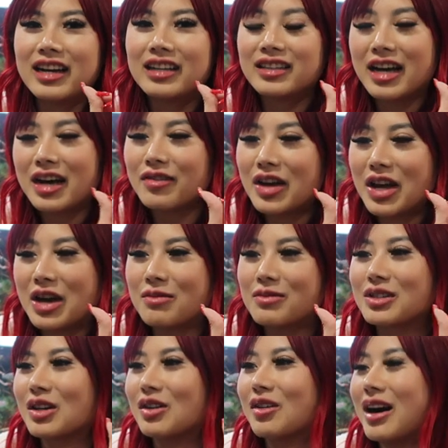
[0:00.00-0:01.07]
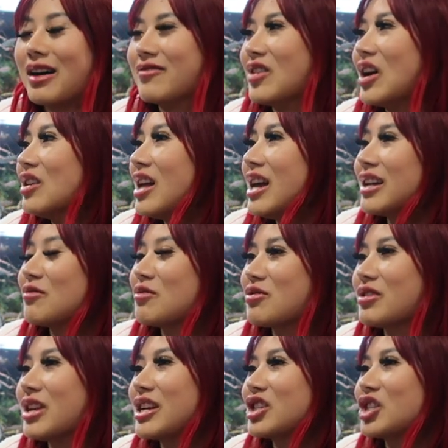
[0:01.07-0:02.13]
I love him. So I felt like we
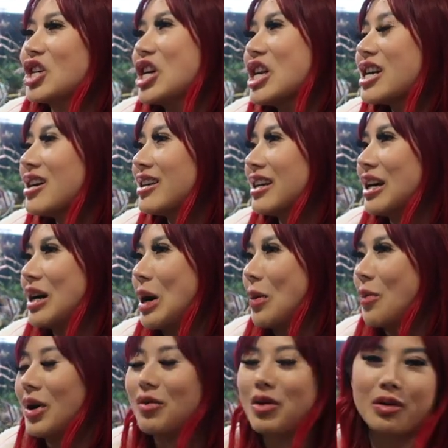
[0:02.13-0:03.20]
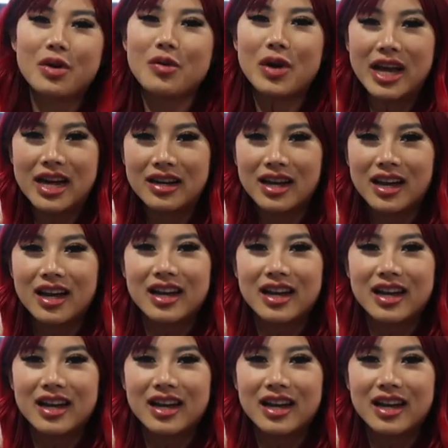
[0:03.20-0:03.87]
were like cheating on him when we went